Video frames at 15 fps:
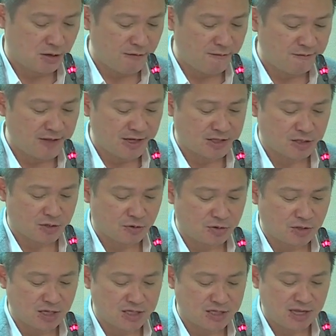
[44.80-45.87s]
Conflicts
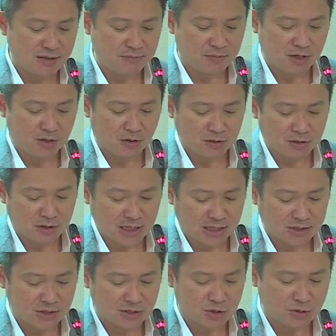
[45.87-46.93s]
could instead be
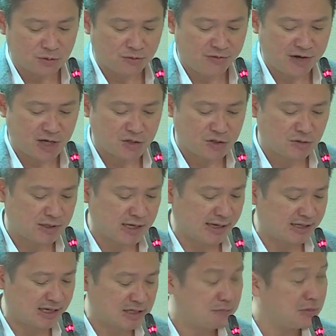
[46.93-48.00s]
conducted through grey zone
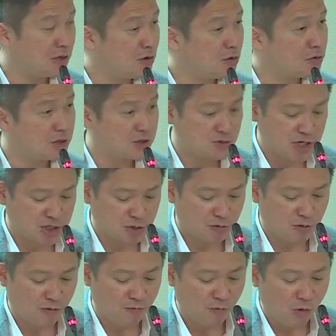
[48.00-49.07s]
tactics below the
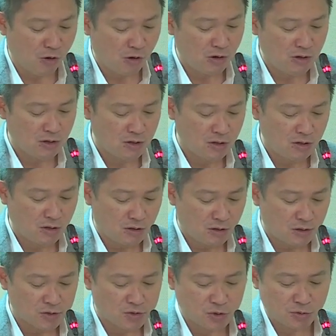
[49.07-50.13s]
threshold of war
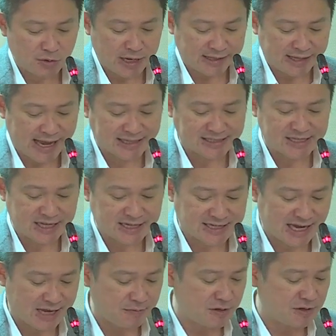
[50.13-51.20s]
or through attacks in the
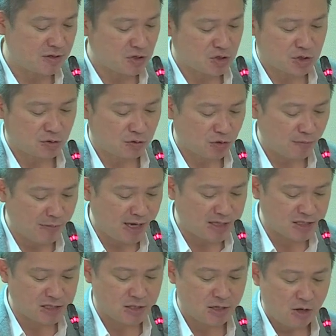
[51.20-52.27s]
cyber and digital
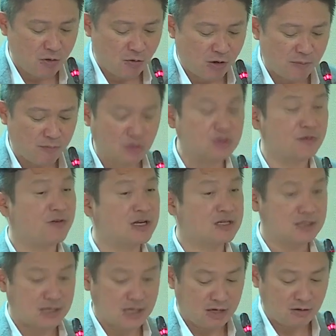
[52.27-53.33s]
domains where most of
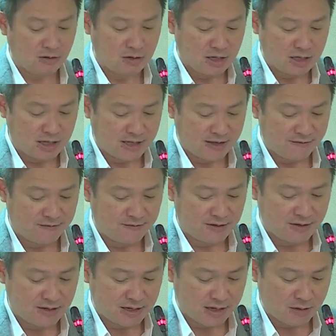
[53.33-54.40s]
us now live
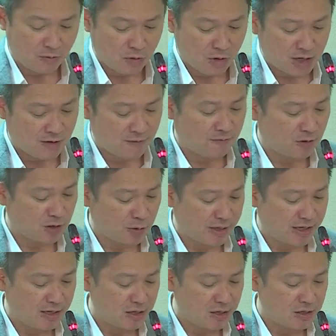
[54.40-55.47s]
and work
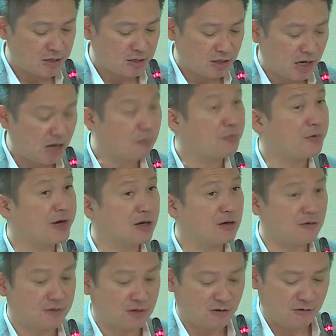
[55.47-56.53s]
following the
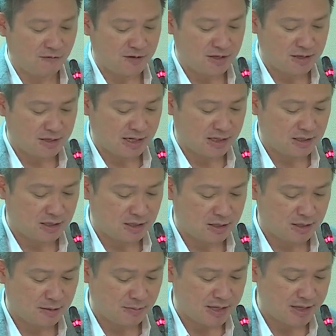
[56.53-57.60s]
outbreak of the
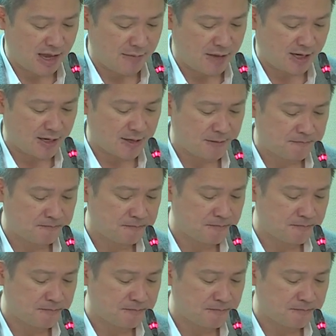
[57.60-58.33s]
COVID-19 pandemic.